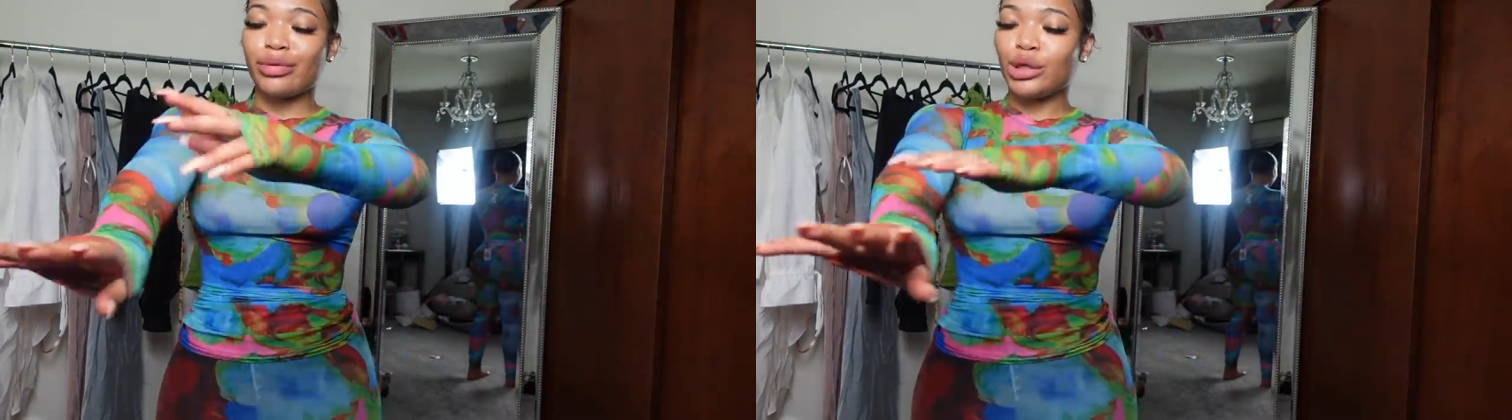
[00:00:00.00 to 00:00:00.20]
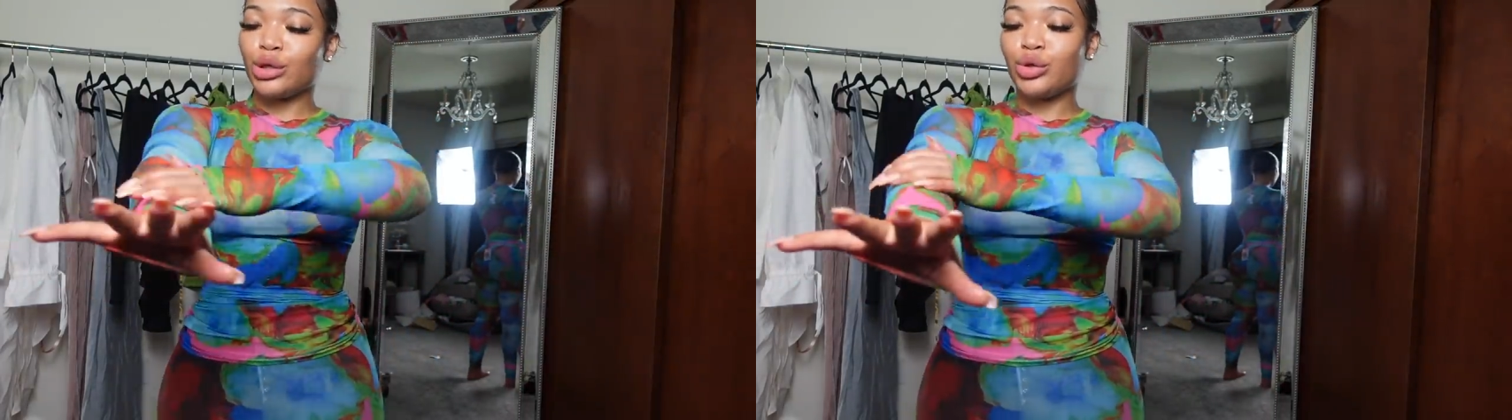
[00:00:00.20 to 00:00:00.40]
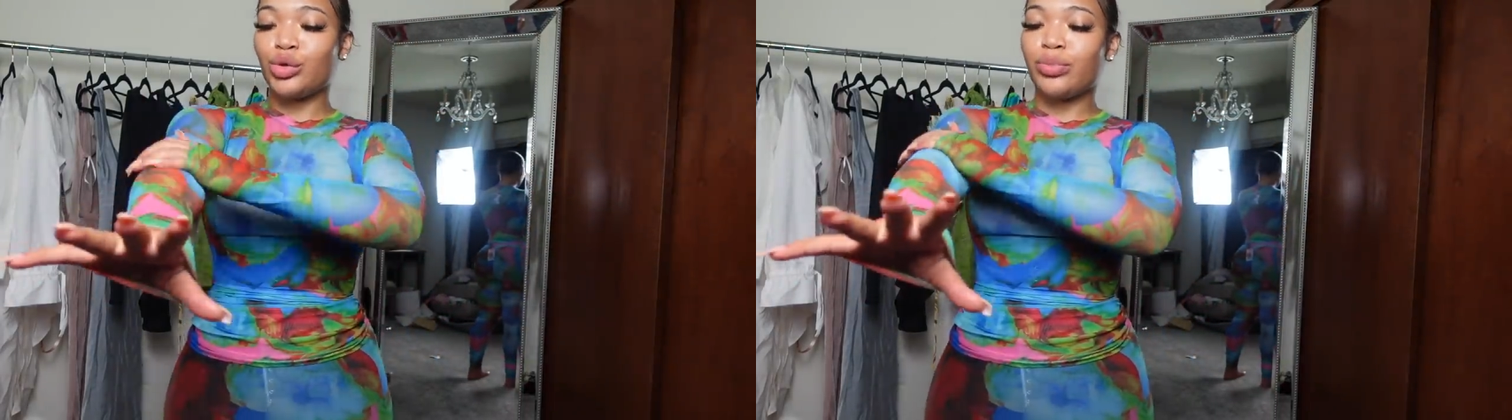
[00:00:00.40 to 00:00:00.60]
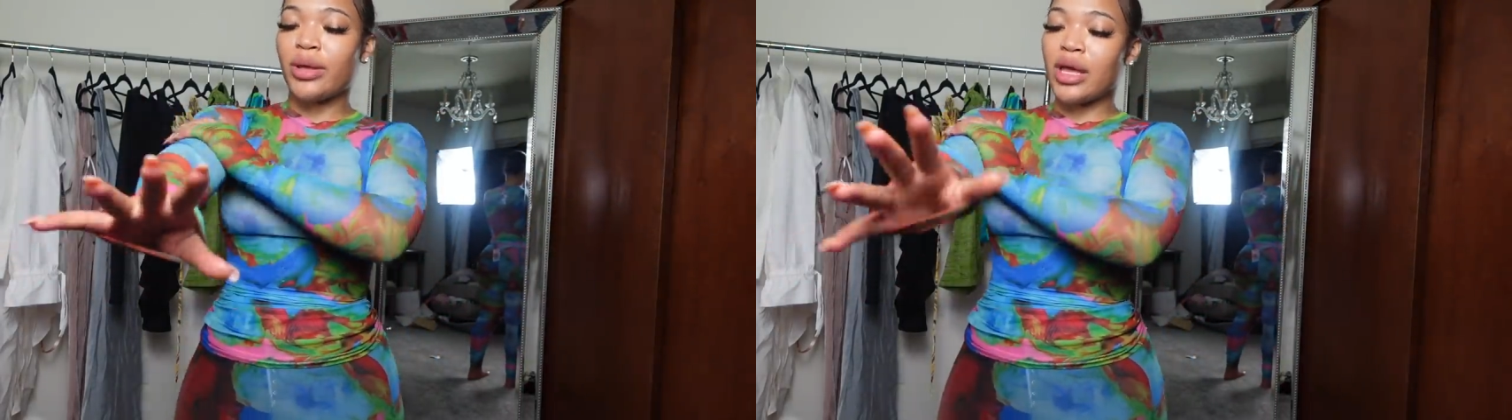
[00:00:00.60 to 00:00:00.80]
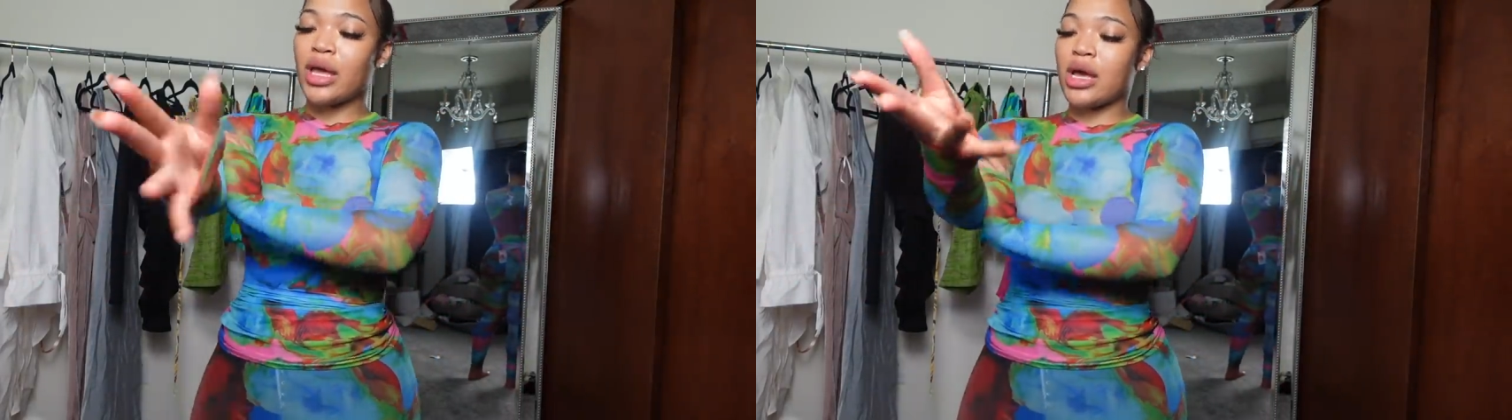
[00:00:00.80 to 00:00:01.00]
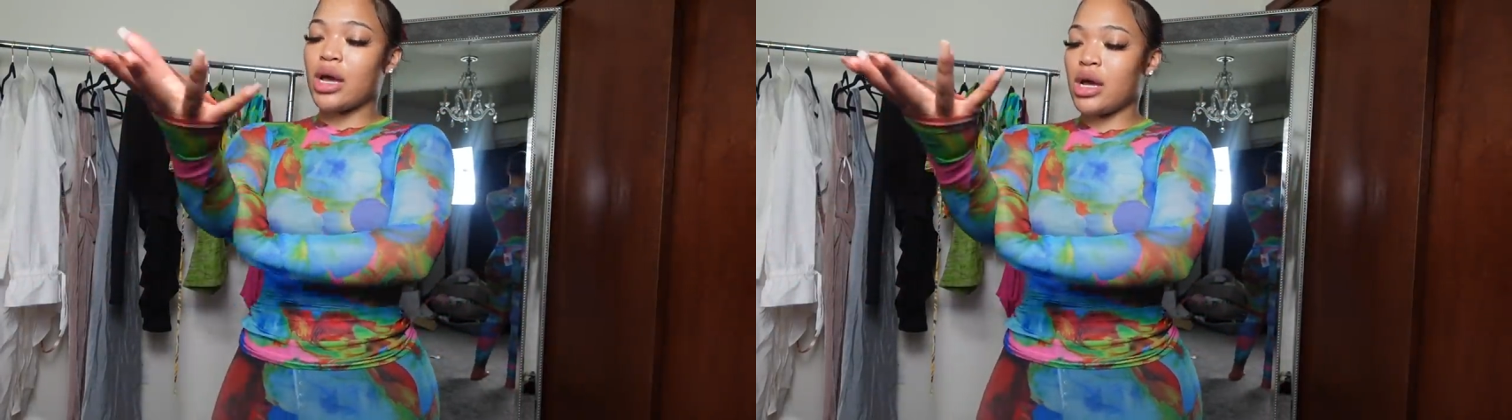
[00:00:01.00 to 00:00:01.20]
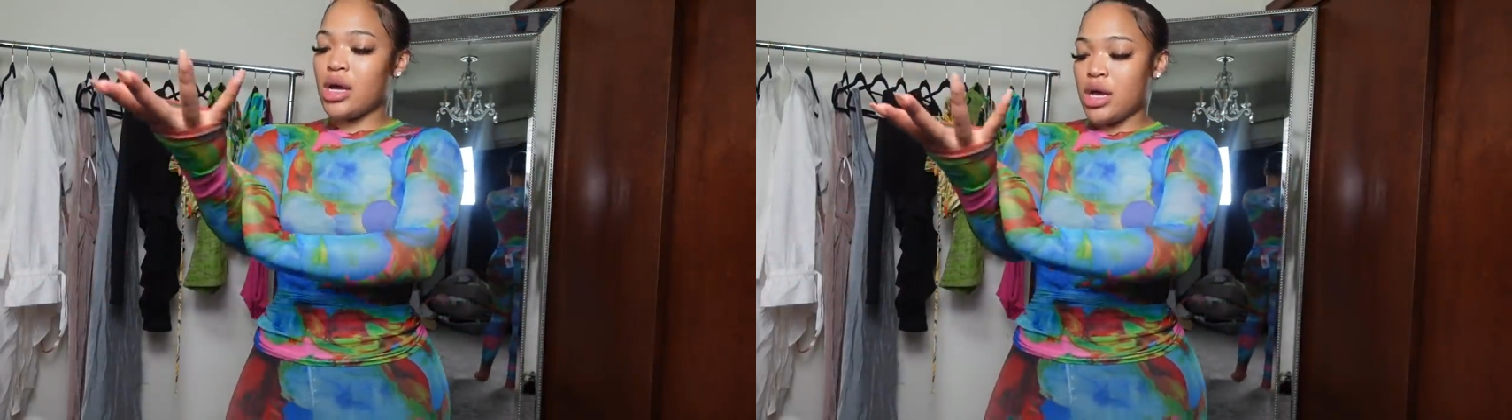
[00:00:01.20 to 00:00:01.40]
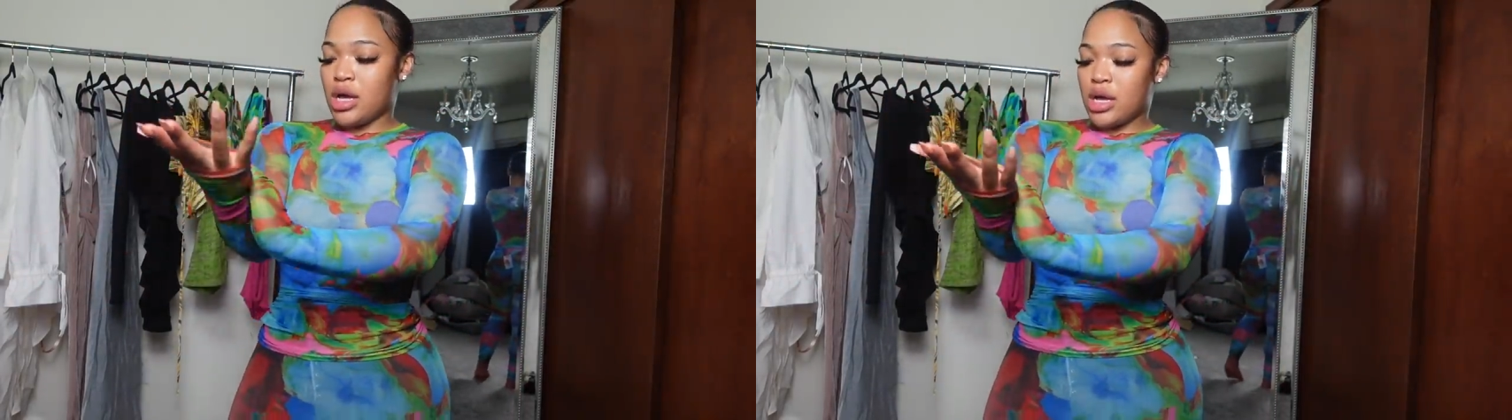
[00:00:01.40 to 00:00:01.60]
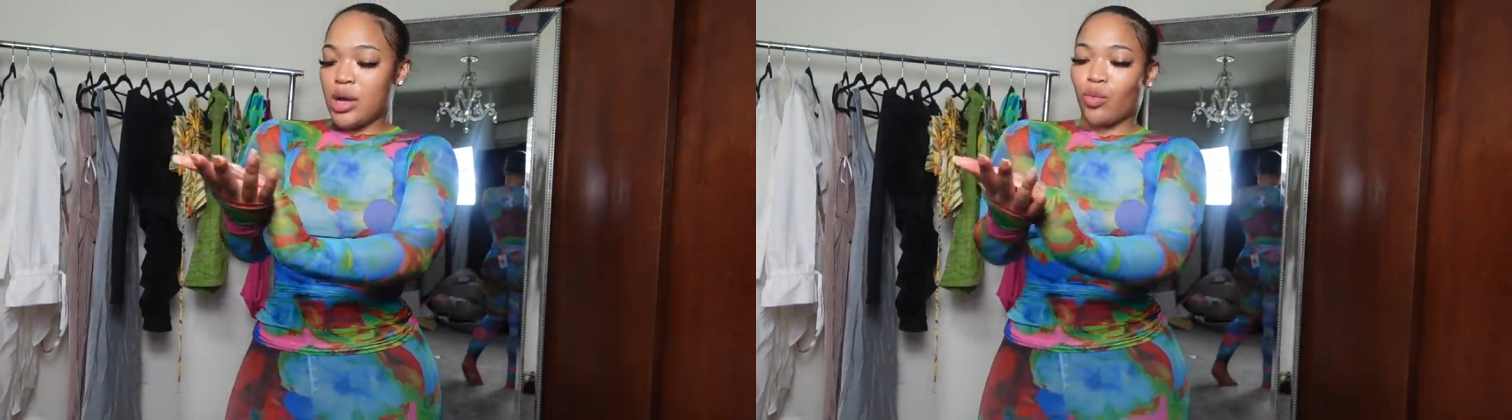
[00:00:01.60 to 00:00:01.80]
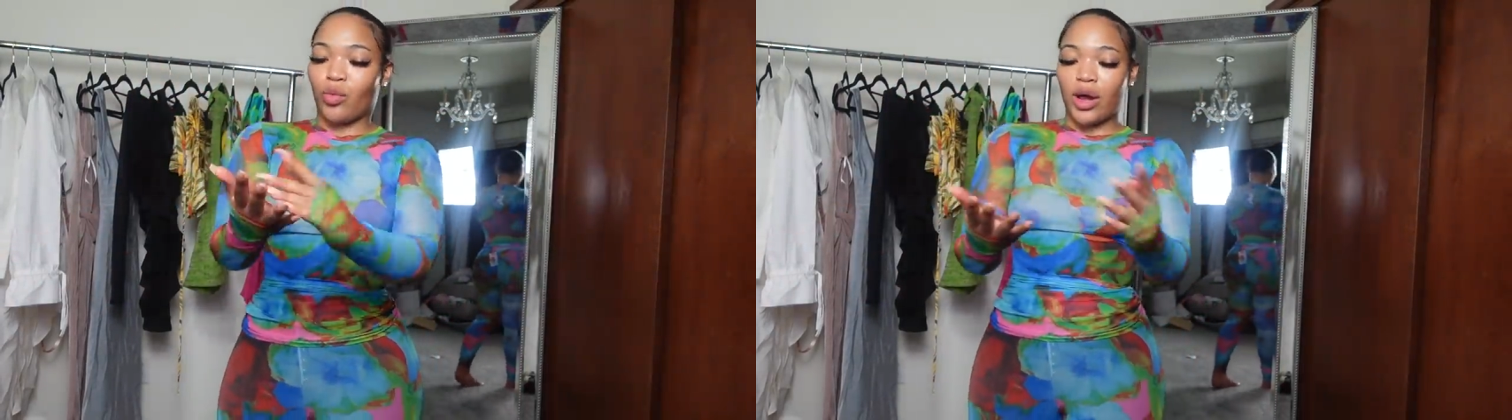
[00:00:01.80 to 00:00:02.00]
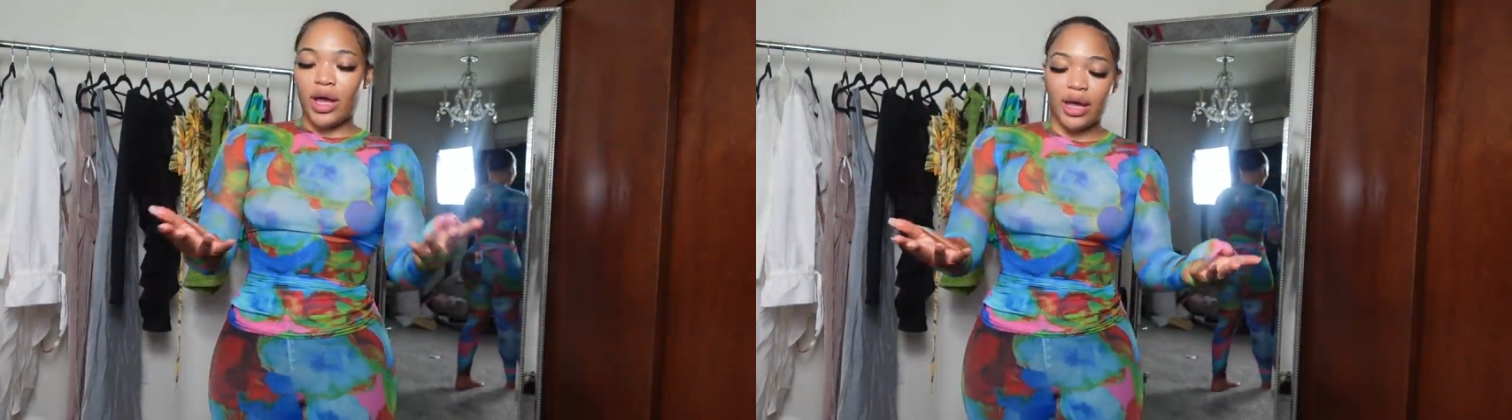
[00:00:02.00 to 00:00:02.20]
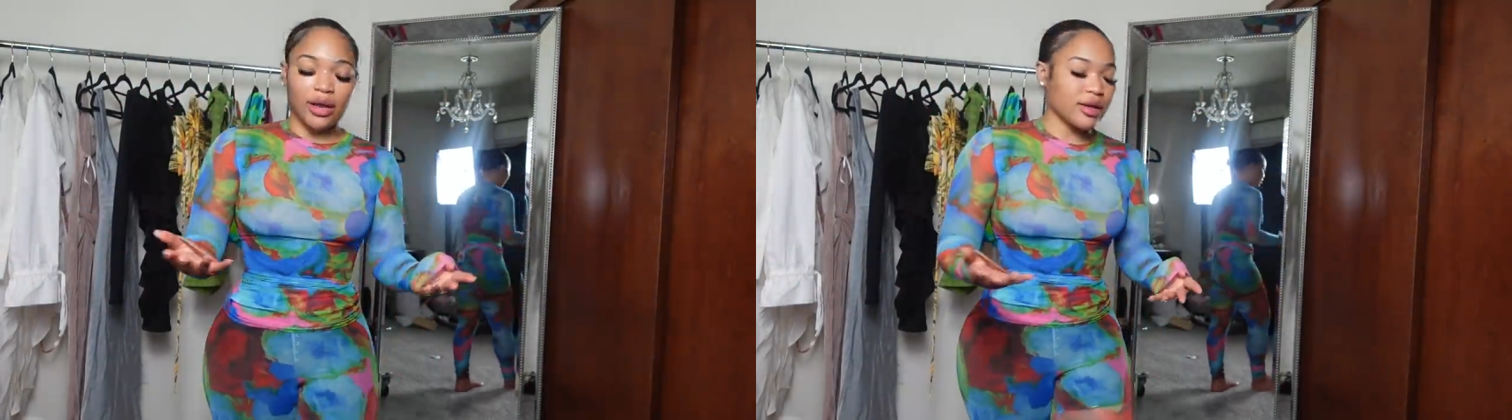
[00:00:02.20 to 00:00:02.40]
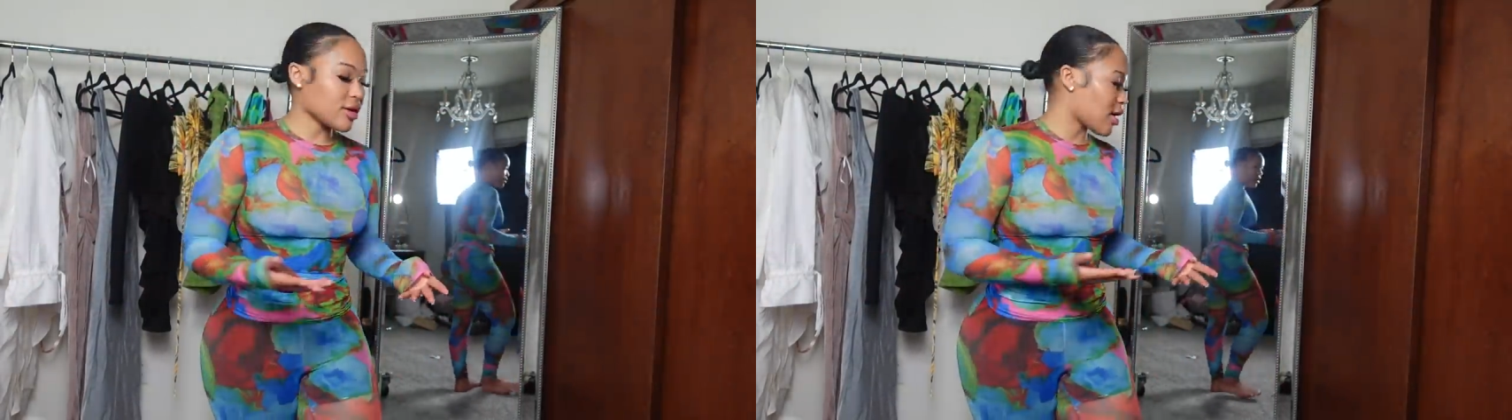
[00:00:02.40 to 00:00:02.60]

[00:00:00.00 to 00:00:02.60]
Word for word: Blue, pink, red.